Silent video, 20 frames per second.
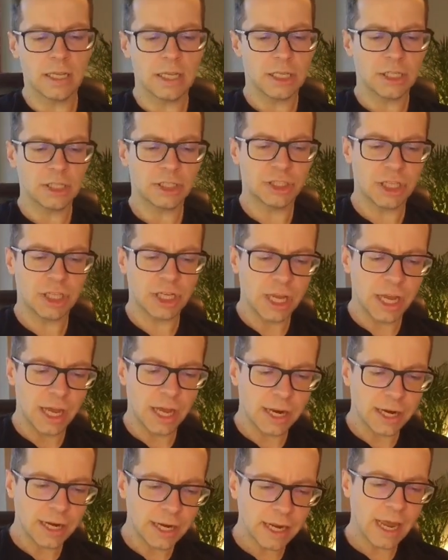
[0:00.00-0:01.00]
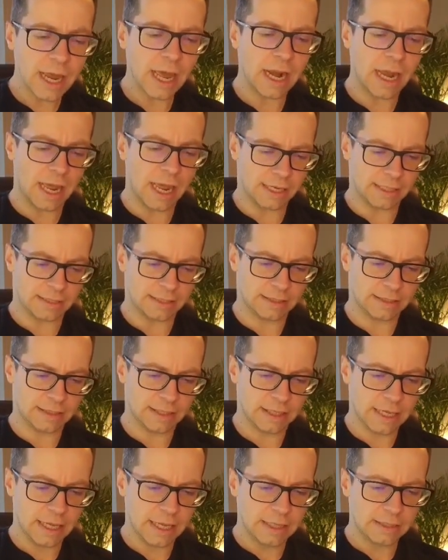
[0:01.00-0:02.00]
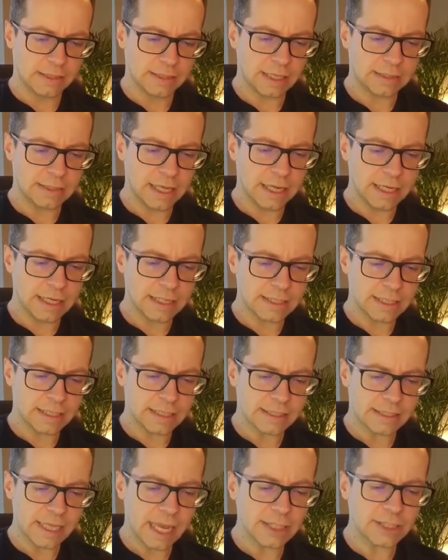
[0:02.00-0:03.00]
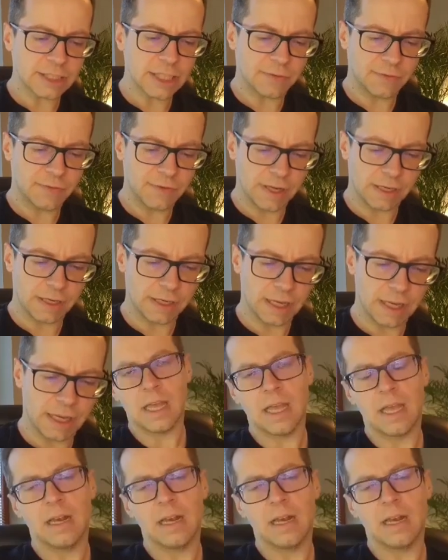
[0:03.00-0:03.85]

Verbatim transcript: she realized that there is such a thing